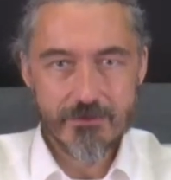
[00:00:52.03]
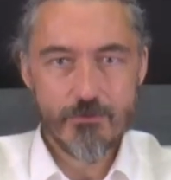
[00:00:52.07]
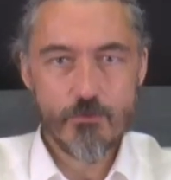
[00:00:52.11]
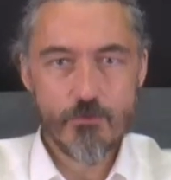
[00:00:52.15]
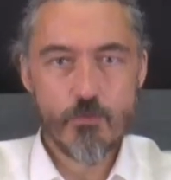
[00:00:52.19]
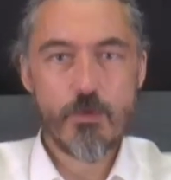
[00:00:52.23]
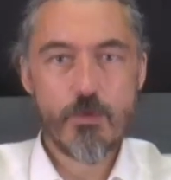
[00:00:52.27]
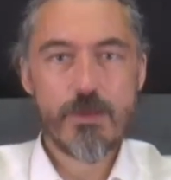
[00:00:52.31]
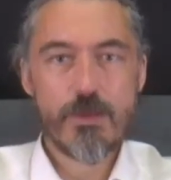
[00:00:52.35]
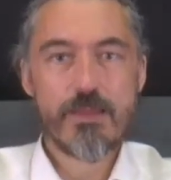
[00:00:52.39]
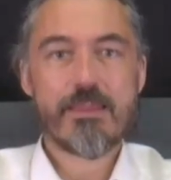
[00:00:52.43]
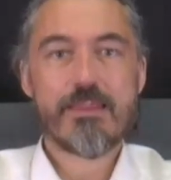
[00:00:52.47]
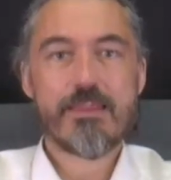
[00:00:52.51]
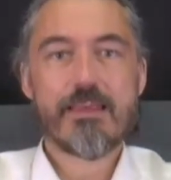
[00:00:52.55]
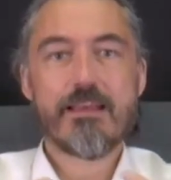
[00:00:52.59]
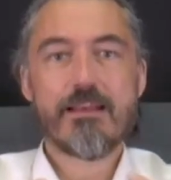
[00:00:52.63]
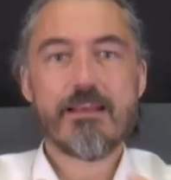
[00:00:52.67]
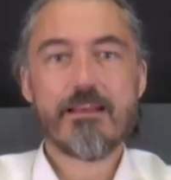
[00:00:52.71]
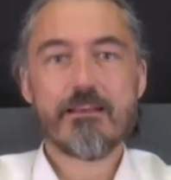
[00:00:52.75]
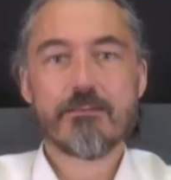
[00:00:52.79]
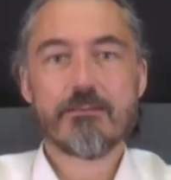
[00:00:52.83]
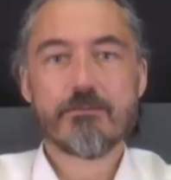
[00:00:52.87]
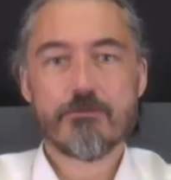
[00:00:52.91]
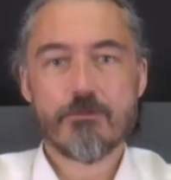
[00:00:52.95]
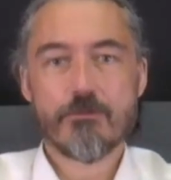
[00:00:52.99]

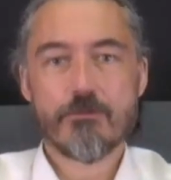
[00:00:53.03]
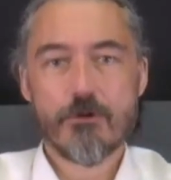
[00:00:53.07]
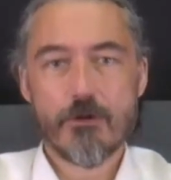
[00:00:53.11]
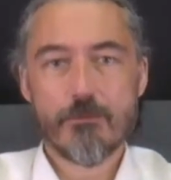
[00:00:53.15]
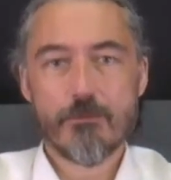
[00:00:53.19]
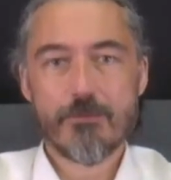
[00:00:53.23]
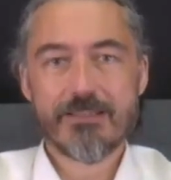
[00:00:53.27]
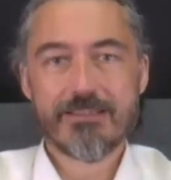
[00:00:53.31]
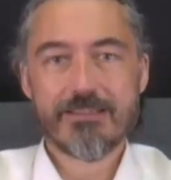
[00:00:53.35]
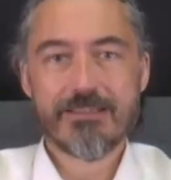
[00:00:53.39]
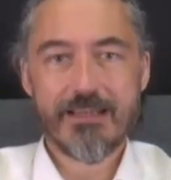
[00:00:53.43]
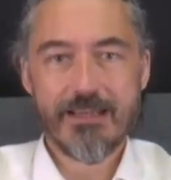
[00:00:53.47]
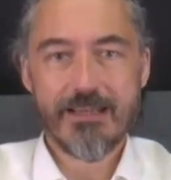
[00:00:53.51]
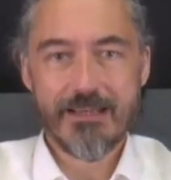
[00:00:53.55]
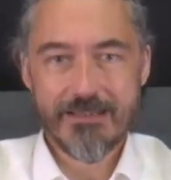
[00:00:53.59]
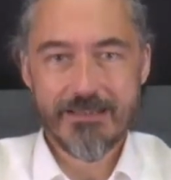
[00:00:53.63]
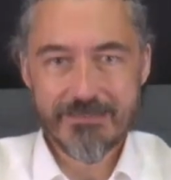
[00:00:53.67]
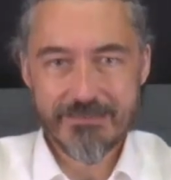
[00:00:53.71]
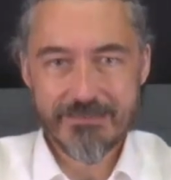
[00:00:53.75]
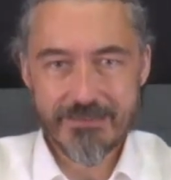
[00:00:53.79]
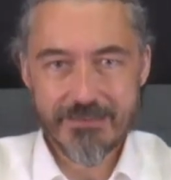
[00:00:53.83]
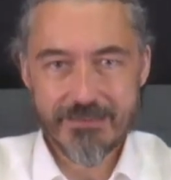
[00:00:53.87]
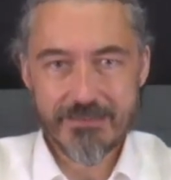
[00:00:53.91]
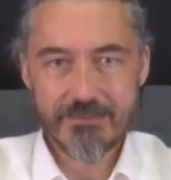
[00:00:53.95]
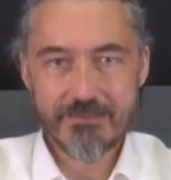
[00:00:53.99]
within a
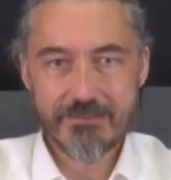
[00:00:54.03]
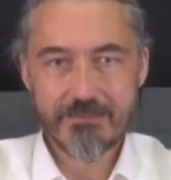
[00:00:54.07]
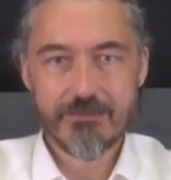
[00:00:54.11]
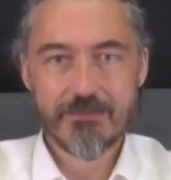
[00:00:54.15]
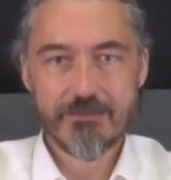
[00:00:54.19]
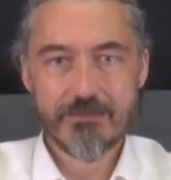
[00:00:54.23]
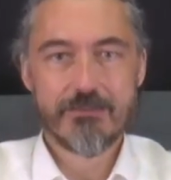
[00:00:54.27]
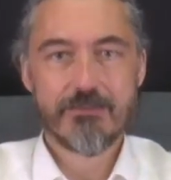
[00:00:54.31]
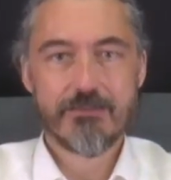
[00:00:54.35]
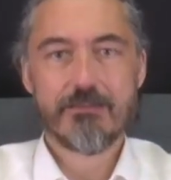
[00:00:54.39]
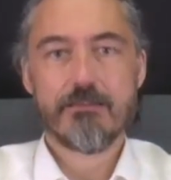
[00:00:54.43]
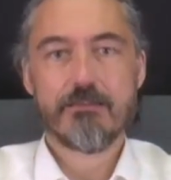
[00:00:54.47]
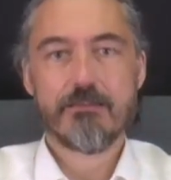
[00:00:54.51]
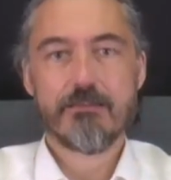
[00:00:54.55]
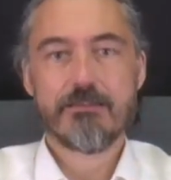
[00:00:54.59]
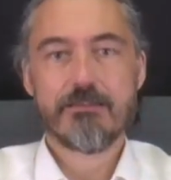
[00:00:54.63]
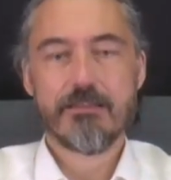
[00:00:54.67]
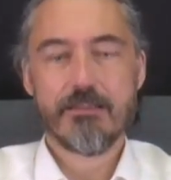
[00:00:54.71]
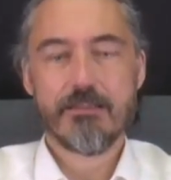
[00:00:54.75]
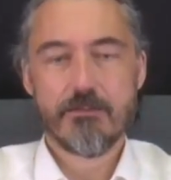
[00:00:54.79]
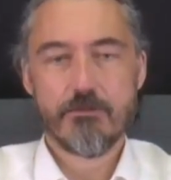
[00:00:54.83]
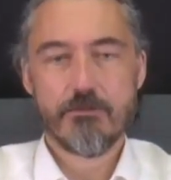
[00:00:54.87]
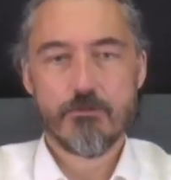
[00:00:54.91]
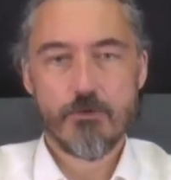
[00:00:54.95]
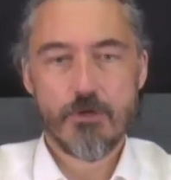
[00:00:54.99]
traumatizing
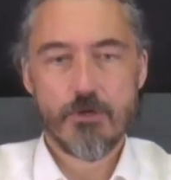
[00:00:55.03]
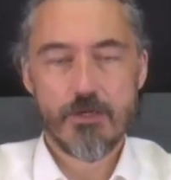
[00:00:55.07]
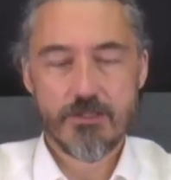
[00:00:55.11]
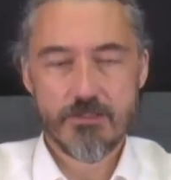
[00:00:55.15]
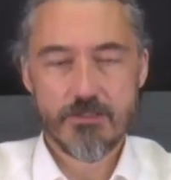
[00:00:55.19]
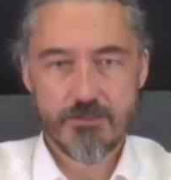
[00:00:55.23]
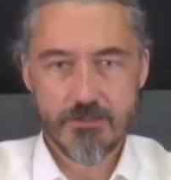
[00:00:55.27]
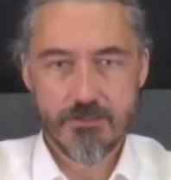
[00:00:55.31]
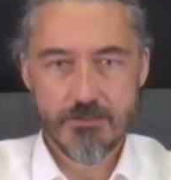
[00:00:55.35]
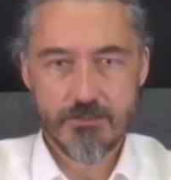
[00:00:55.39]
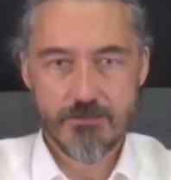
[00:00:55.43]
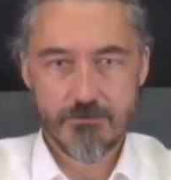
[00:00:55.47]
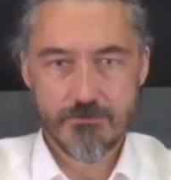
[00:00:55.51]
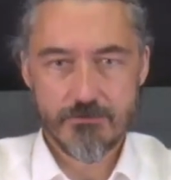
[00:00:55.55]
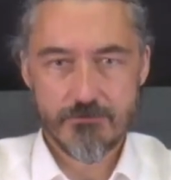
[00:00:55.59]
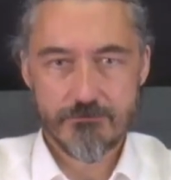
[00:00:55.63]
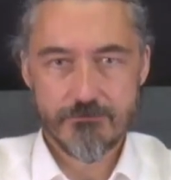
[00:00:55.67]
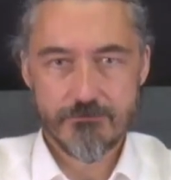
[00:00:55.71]
situation.